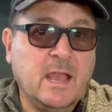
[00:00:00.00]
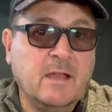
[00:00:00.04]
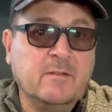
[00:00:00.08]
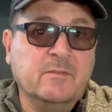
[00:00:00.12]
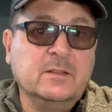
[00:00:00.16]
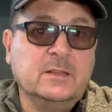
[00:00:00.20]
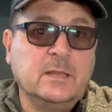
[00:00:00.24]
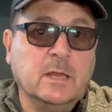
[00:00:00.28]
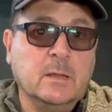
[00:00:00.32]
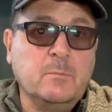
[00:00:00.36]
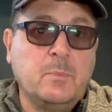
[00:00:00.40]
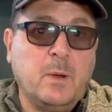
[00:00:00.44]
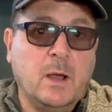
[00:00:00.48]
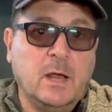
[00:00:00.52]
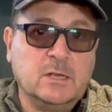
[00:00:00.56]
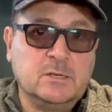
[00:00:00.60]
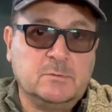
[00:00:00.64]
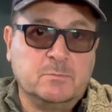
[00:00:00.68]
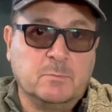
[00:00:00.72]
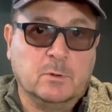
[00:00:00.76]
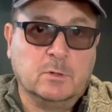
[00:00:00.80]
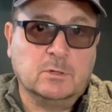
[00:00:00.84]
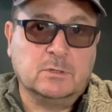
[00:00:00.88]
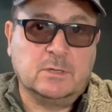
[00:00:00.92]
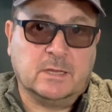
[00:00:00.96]
everything
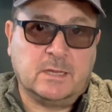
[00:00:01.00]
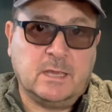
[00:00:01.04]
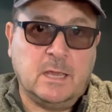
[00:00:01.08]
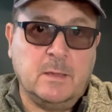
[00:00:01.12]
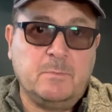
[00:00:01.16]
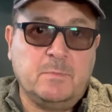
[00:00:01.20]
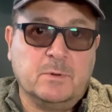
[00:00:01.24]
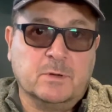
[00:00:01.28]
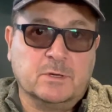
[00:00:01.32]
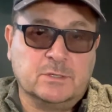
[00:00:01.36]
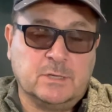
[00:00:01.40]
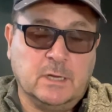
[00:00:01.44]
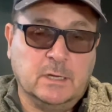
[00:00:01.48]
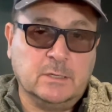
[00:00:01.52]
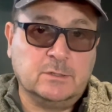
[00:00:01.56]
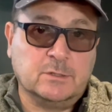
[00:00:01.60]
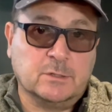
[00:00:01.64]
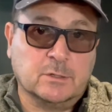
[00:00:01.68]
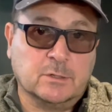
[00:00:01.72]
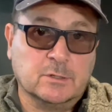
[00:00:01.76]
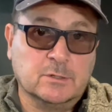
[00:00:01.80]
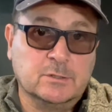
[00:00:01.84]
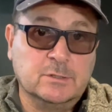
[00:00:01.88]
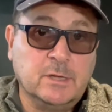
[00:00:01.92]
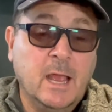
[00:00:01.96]
possible to keep your
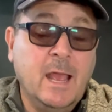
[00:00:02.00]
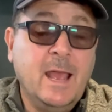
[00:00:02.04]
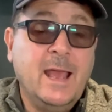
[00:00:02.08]
sensors